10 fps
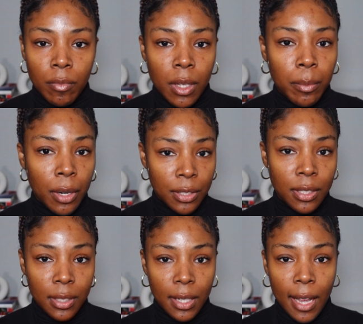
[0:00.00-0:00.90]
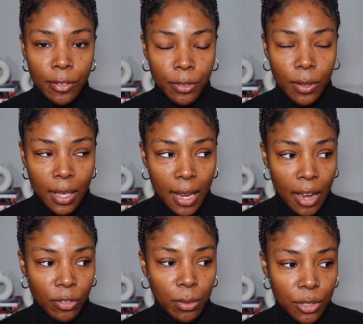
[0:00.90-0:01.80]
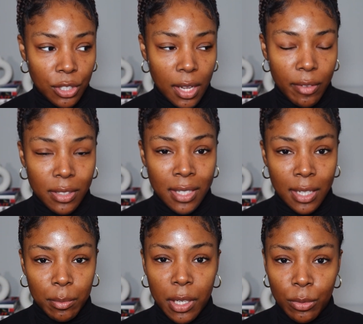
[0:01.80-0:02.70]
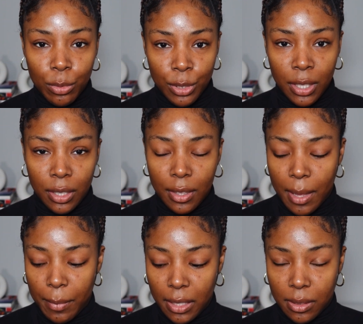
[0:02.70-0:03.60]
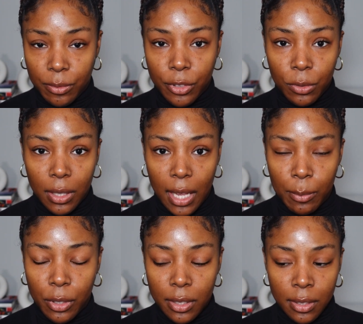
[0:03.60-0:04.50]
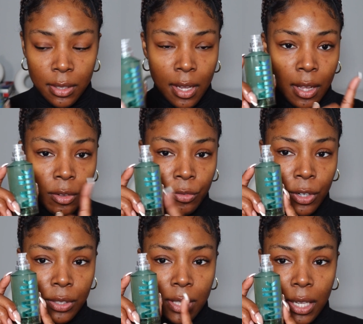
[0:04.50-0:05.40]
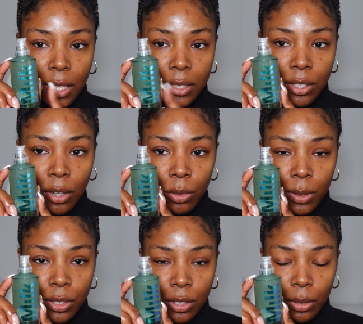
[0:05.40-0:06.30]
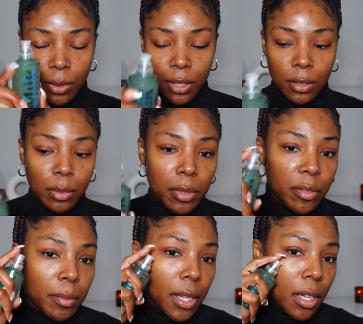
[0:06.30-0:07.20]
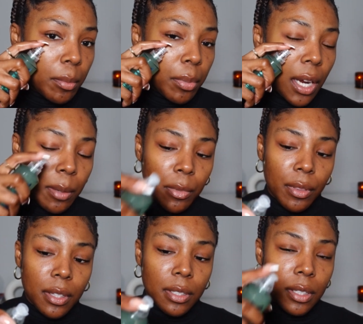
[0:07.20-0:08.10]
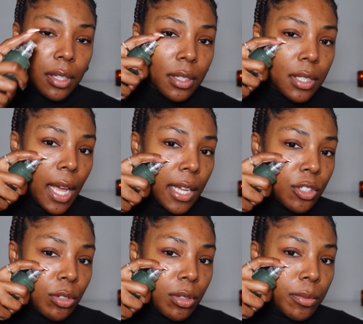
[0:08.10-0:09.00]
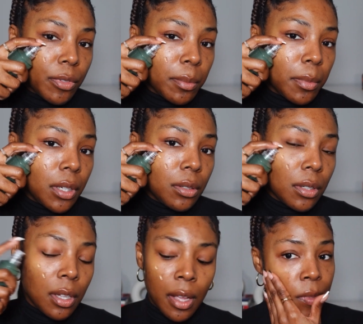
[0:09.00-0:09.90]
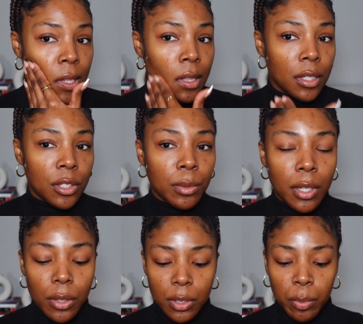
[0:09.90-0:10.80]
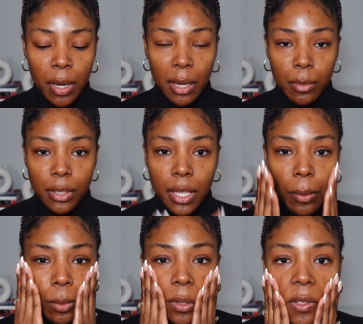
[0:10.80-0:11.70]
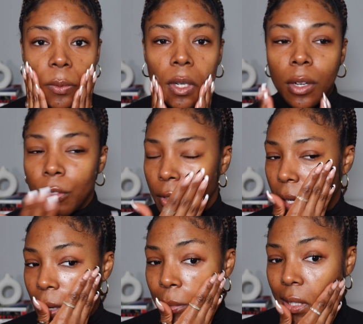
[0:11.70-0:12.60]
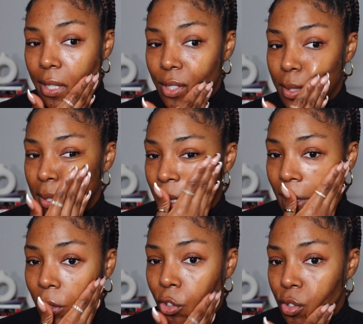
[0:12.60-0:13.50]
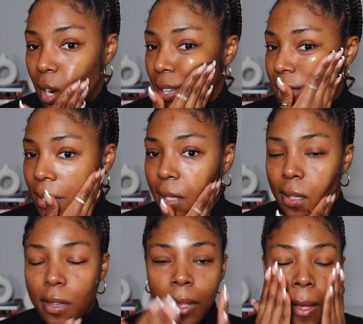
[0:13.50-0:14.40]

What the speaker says: Personally, I feel that everyone should have a 10-minute routine that makes them feel glamorous. First, I like to always start with a little bit of makeup primer. This is Hydro Grip from Milk. This is one of those primers that works well for combination skin or dry skin,